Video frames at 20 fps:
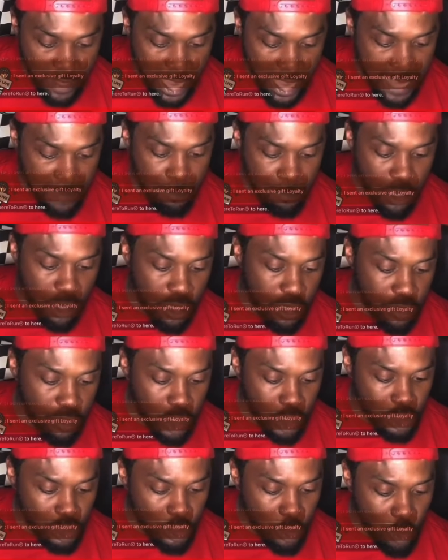a
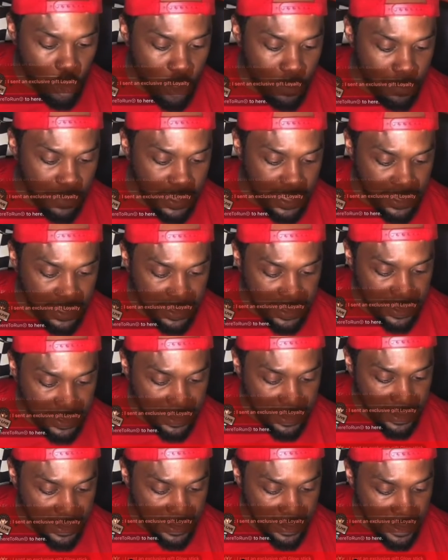murderer's torment,
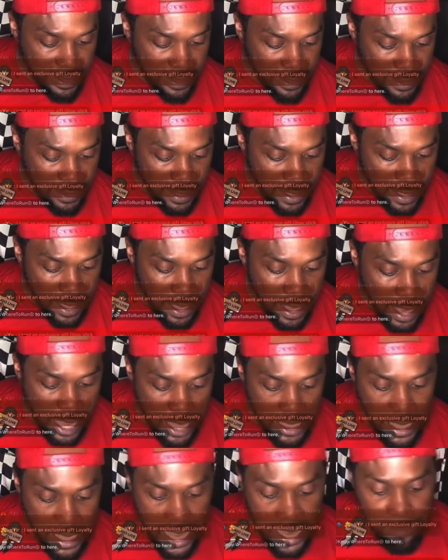
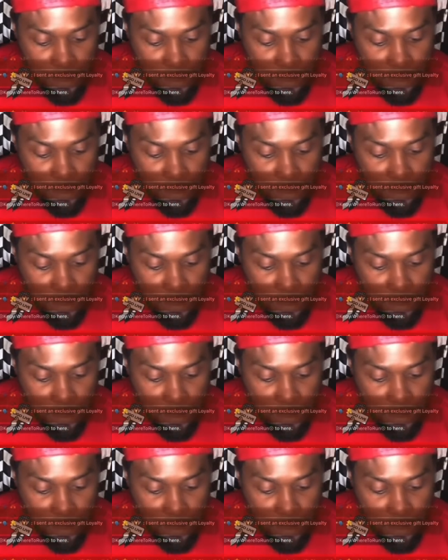a, a